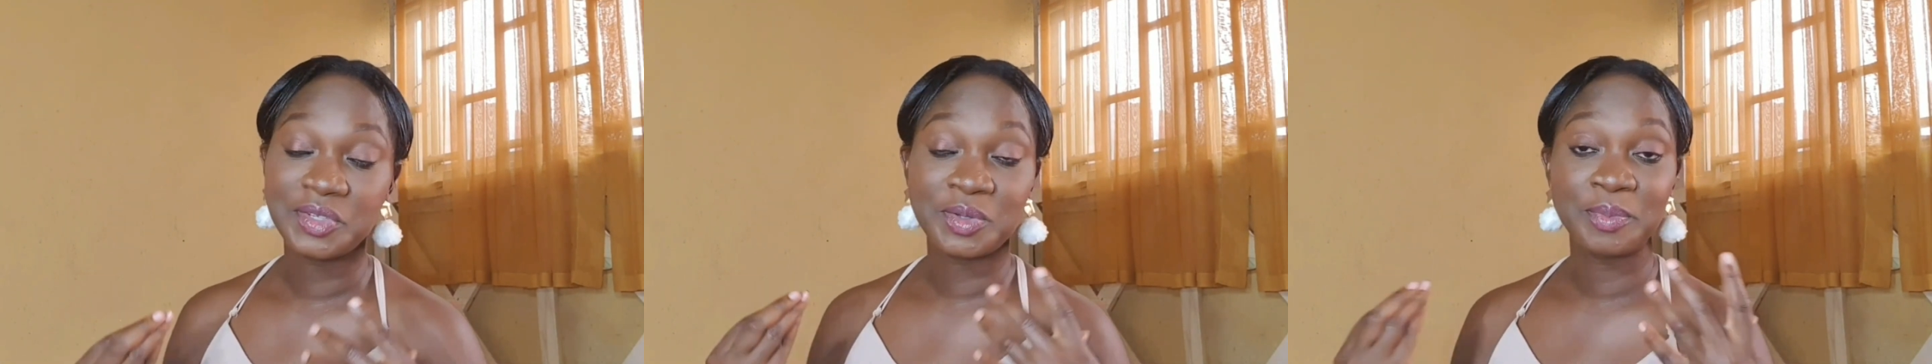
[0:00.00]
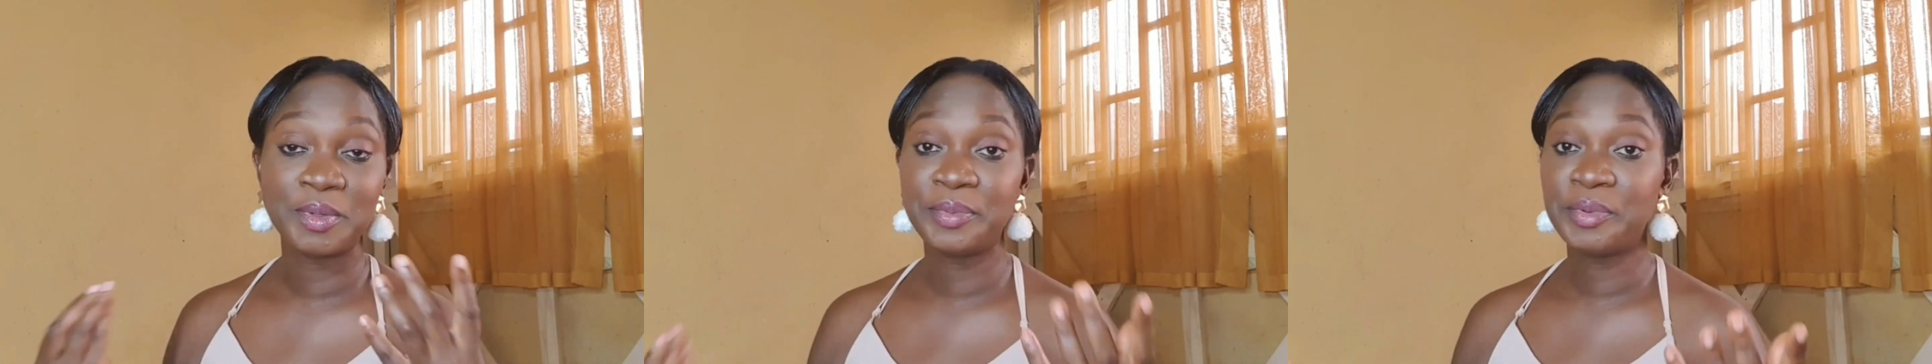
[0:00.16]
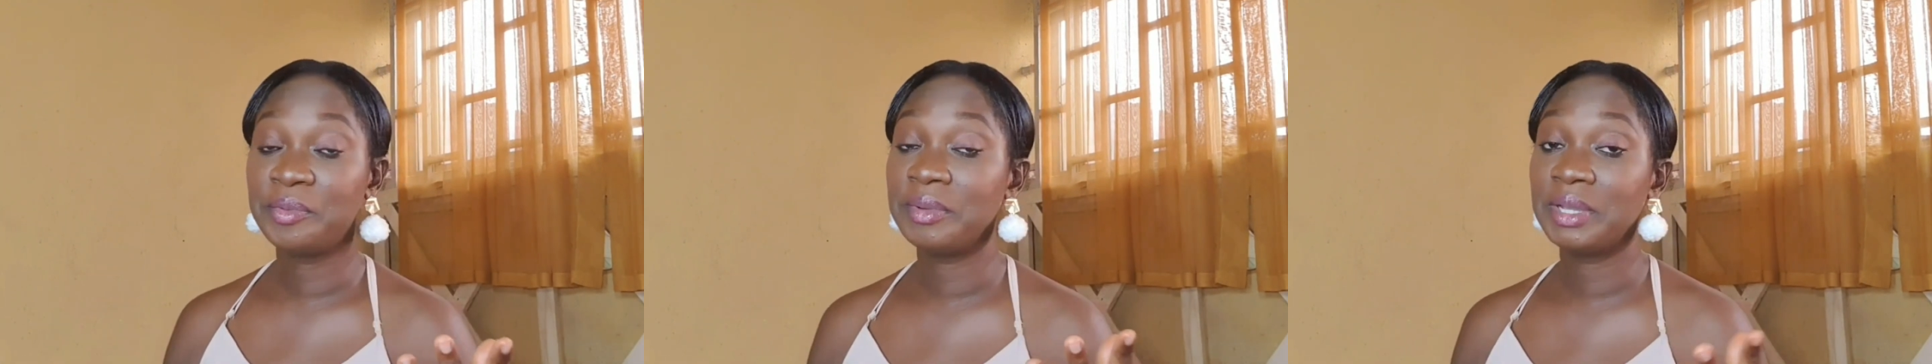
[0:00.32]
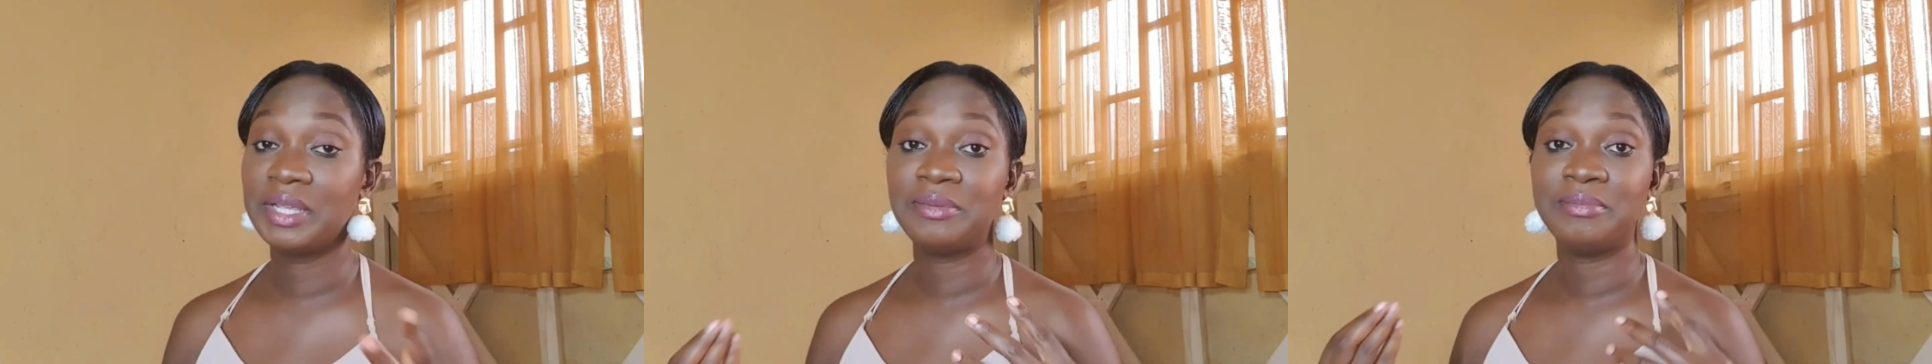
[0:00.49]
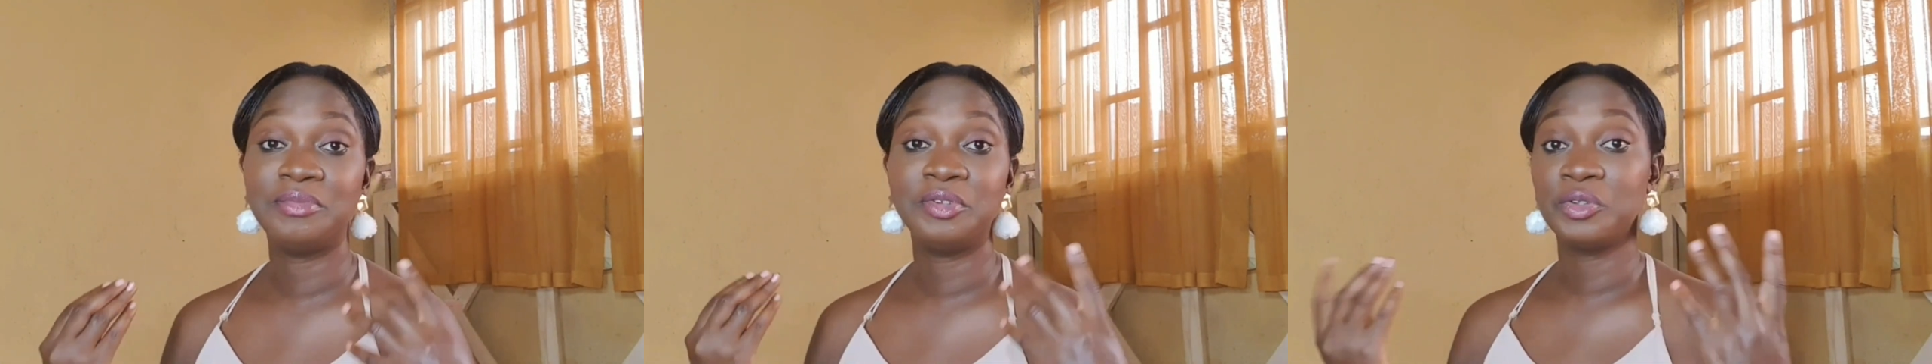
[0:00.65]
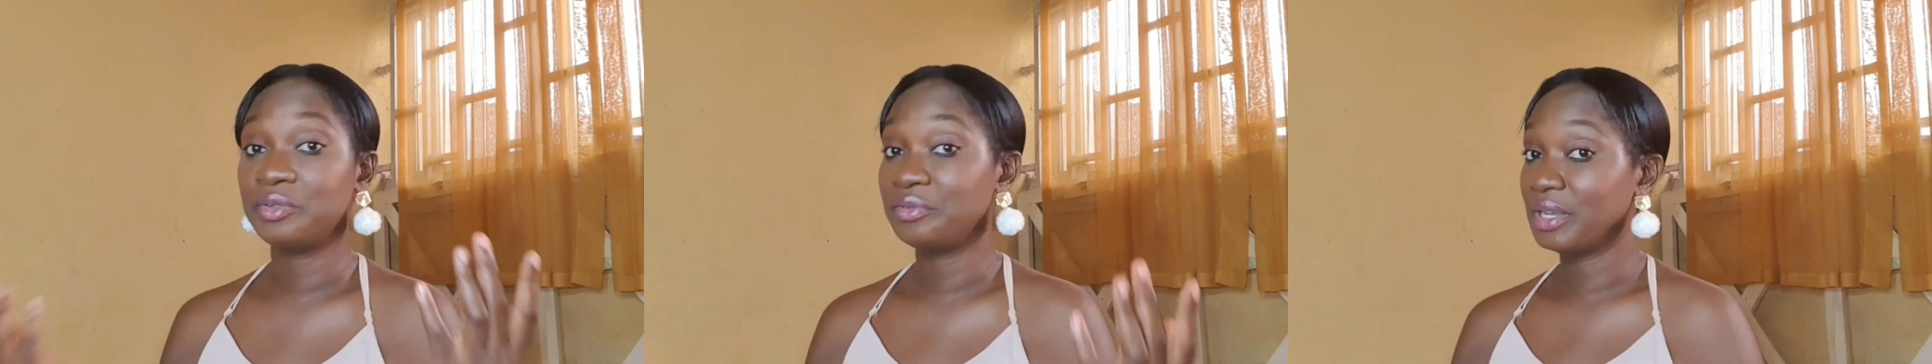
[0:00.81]
some people might
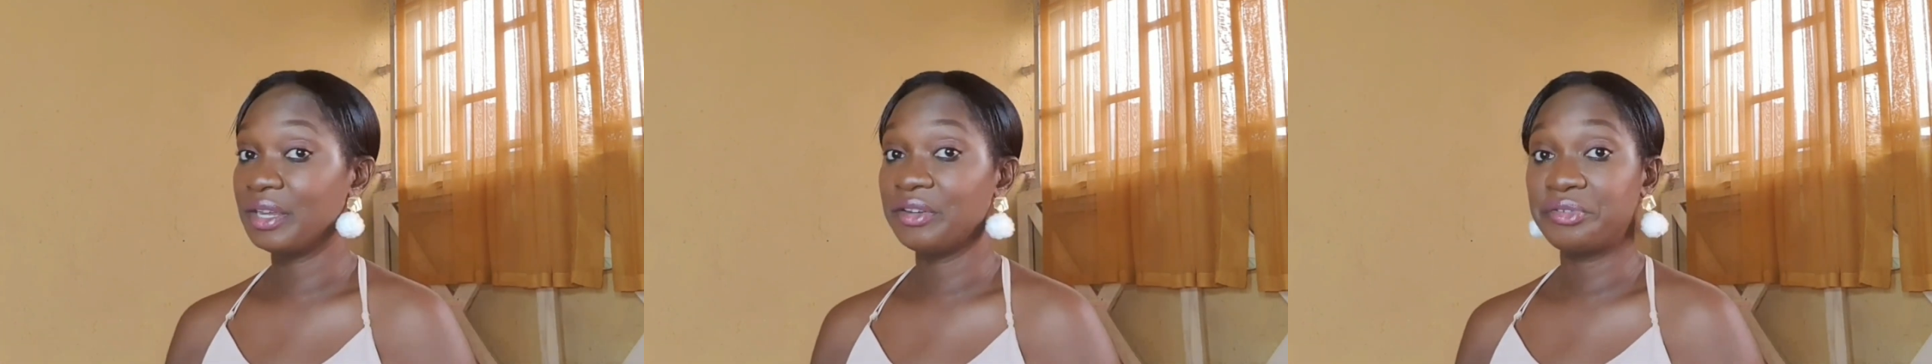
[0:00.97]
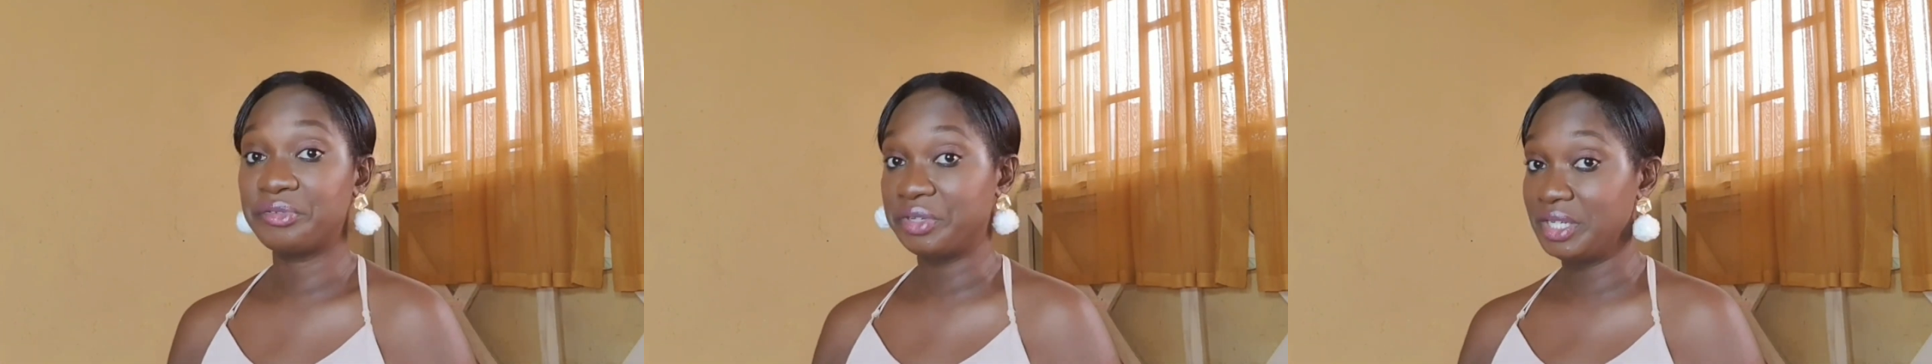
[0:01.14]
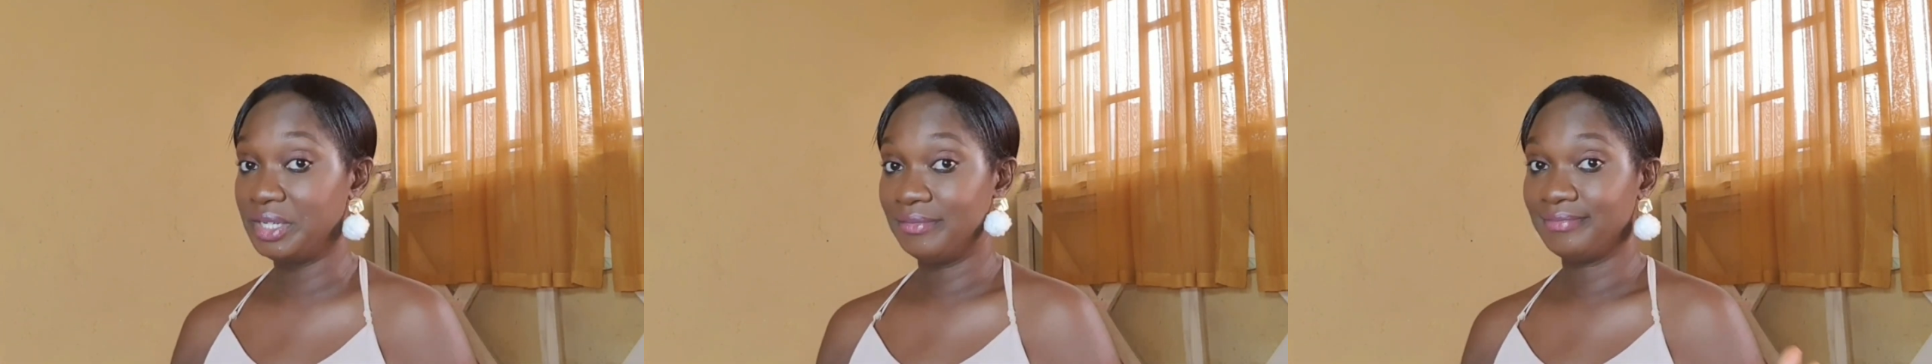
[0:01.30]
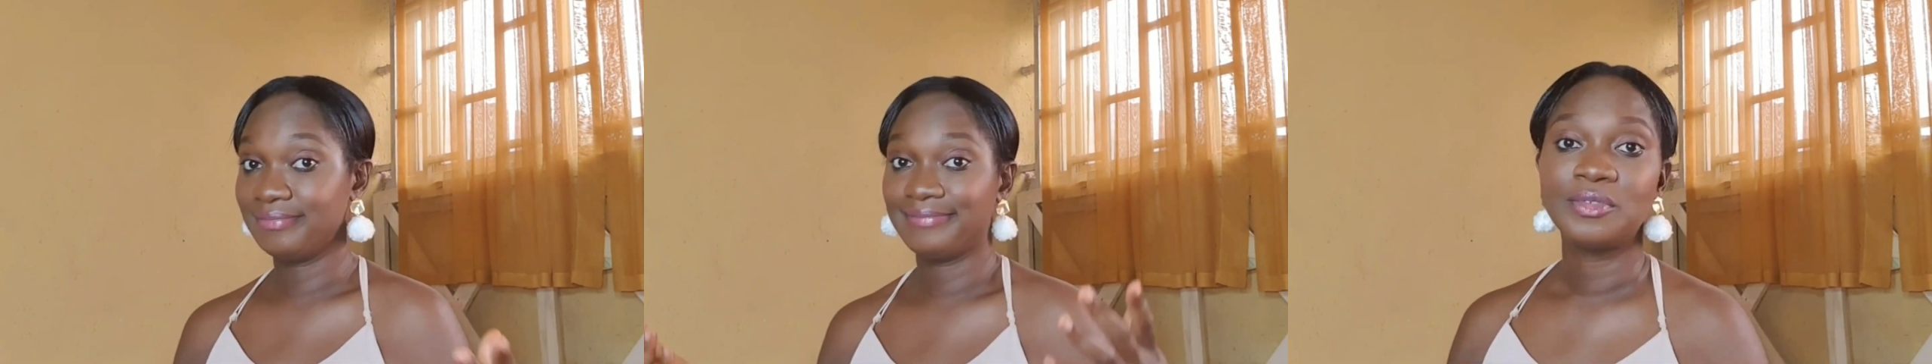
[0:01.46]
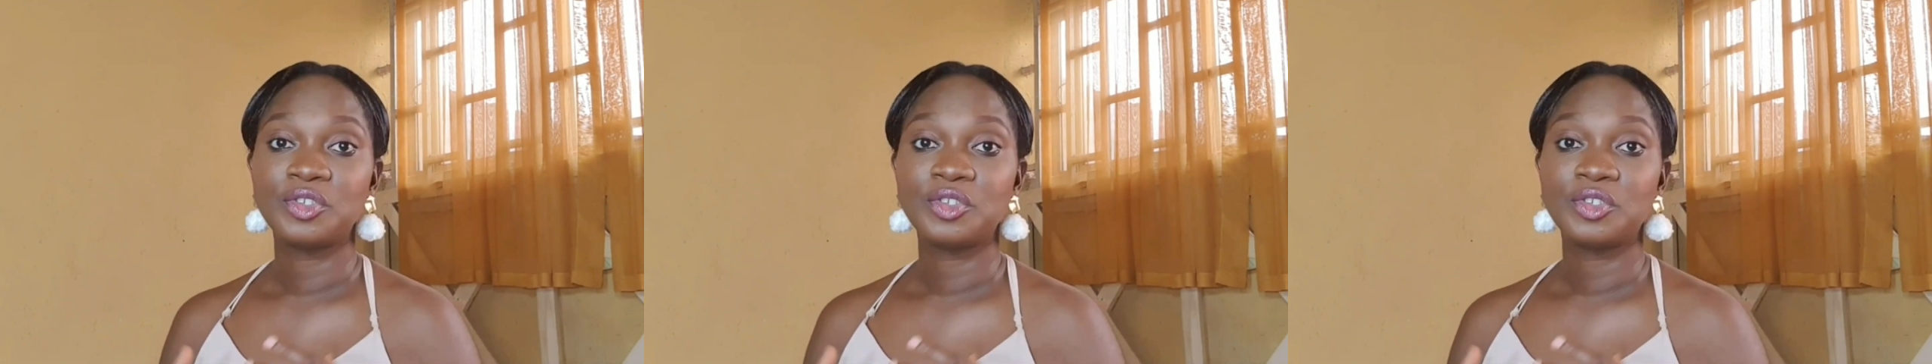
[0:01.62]
not agree.